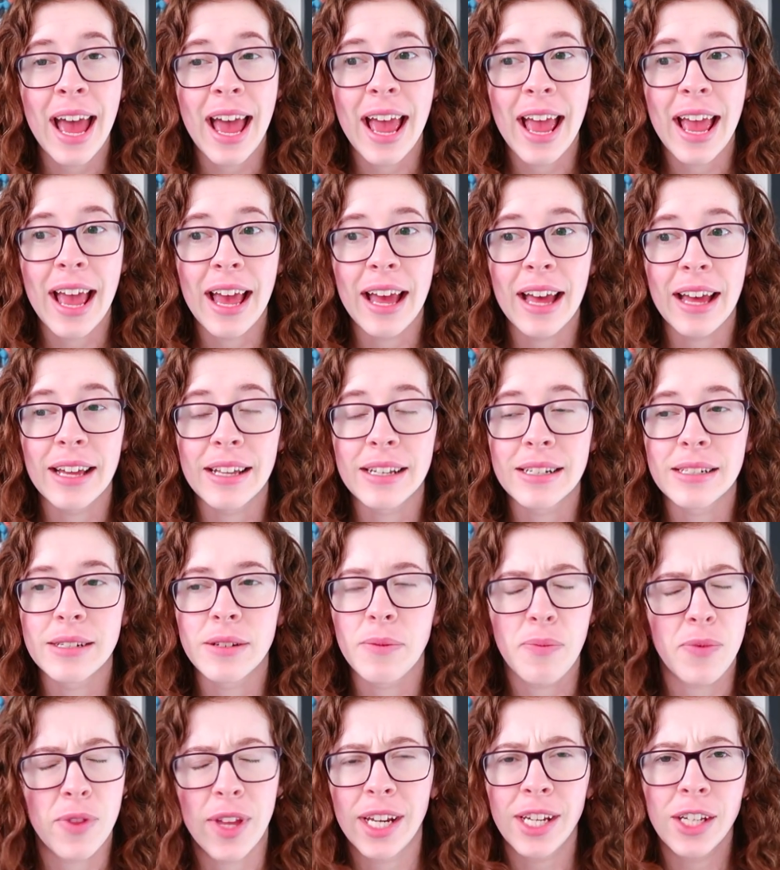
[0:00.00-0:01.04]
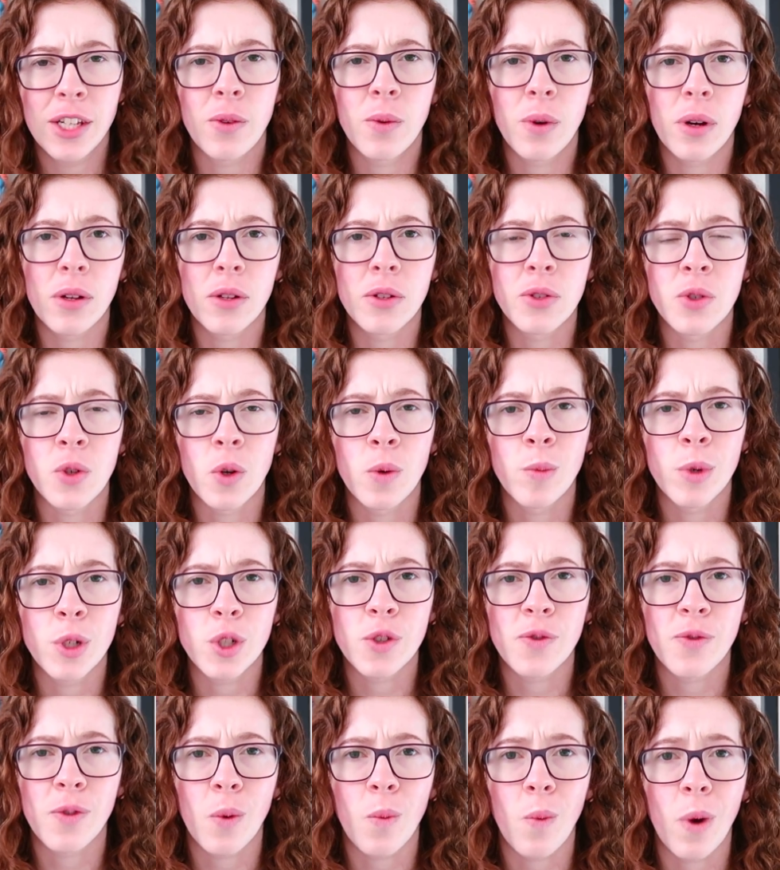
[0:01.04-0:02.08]
And thank you all so
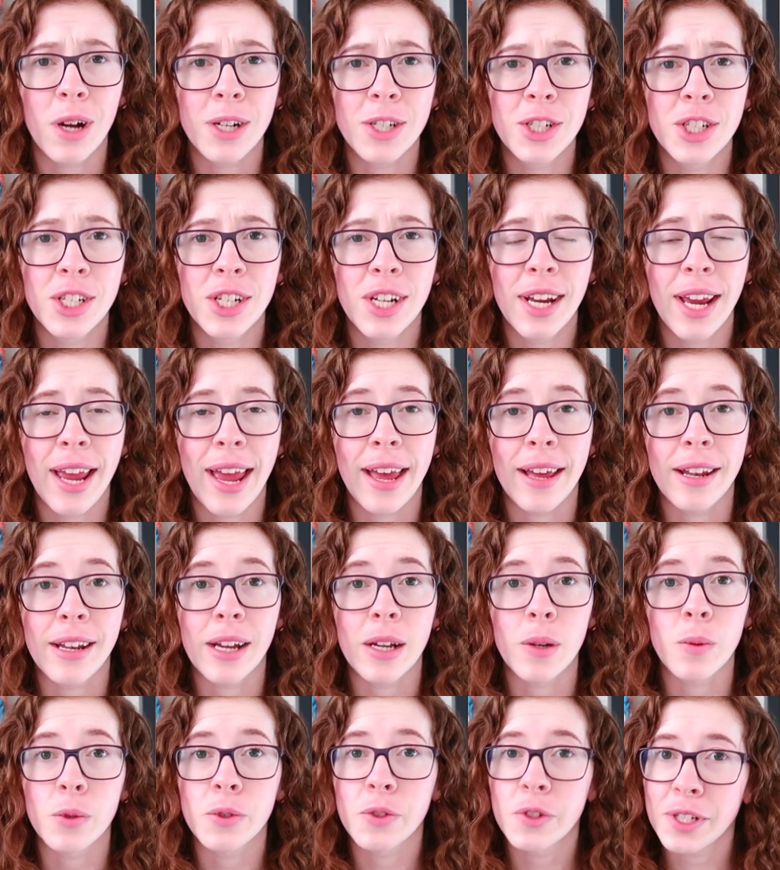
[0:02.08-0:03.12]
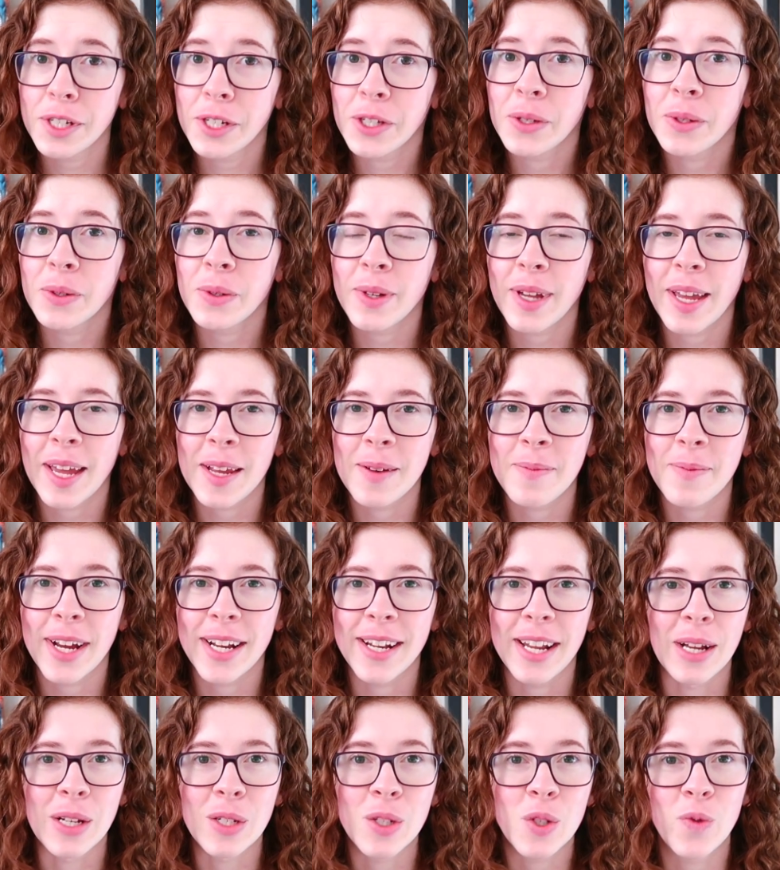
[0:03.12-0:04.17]
much for watching, and I will see you in
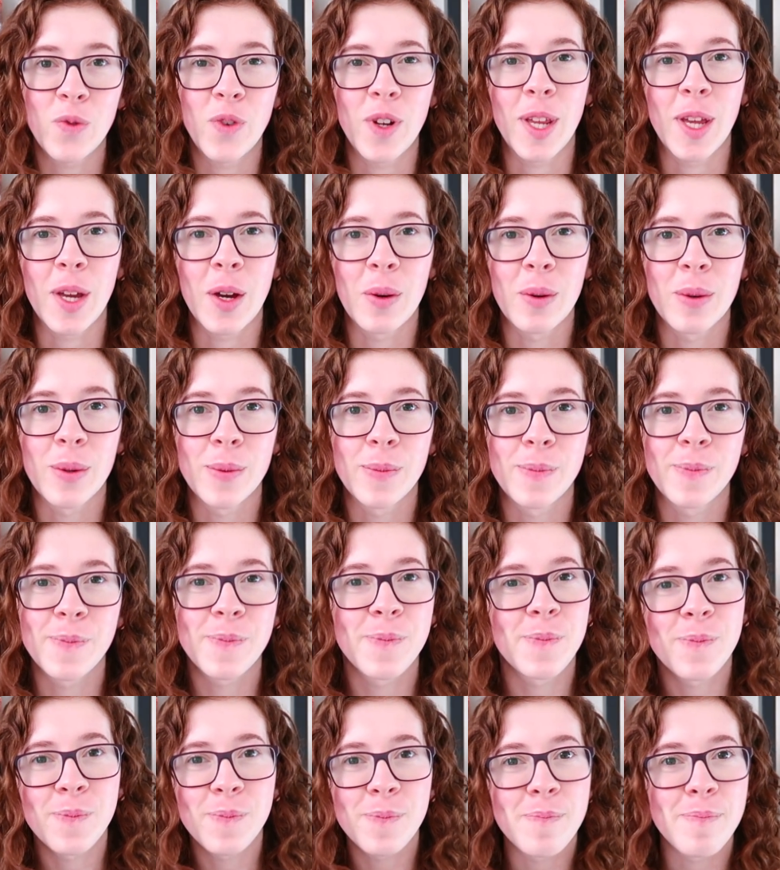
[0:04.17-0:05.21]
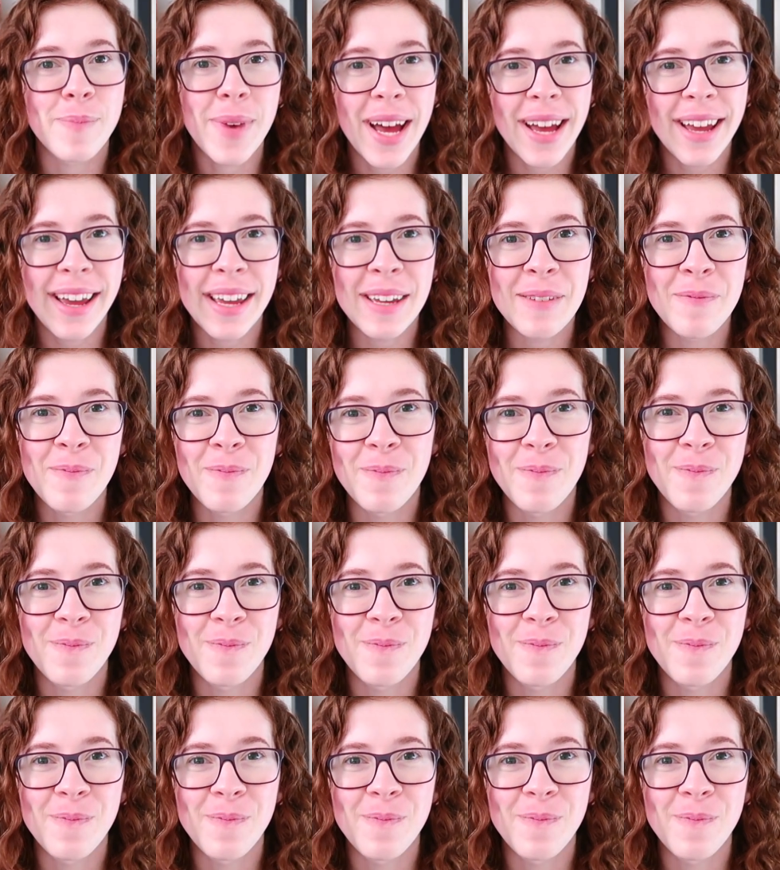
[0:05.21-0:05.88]
my next video. Bye!